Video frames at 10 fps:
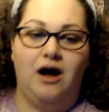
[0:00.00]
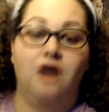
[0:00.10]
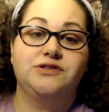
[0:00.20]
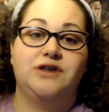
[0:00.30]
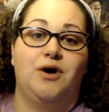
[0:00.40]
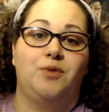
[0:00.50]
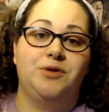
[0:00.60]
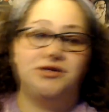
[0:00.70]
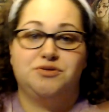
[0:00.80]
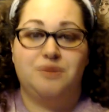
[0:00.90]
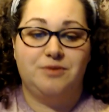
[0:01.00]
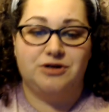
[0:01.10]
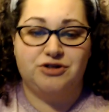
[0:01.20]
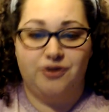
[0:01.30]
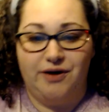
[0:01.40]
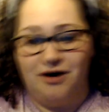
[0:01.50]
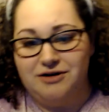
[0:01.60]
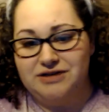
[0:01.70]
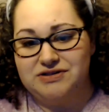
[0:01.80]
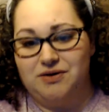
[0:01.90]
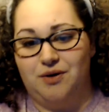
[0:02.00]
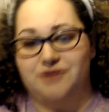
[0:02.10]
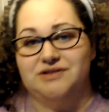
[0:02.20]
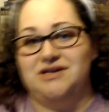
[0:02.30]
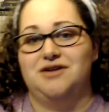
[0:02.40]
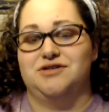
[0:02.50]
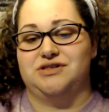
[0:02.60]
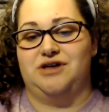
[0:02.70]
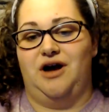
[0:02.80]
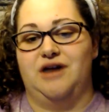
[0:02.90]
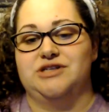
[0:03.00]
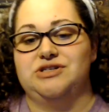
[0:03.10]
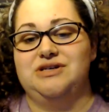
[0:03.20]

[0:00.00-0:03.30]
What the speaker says: Also, please remember to join our Discord, the Sanderson Cottage.